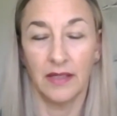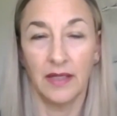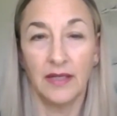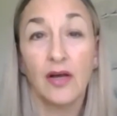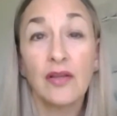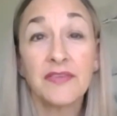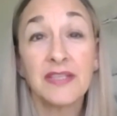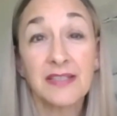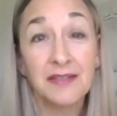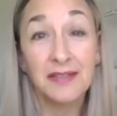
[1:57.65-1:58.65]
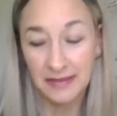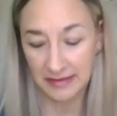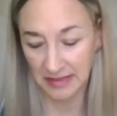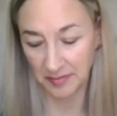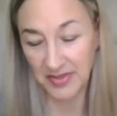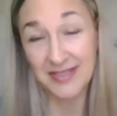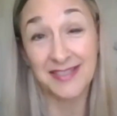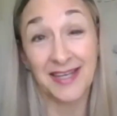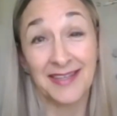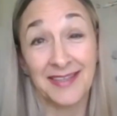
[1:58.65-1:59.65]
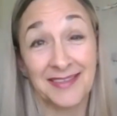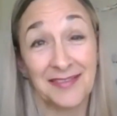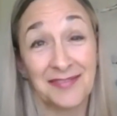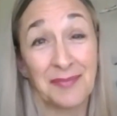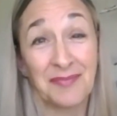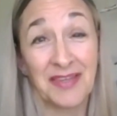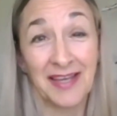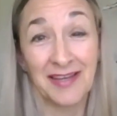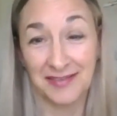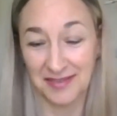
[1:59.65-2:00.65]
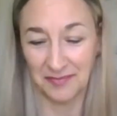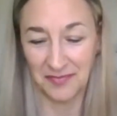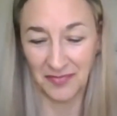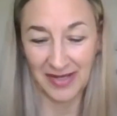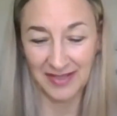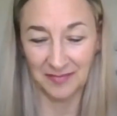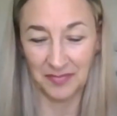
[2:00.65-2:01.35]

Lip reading: And all of these other things can be a sign of something else, right?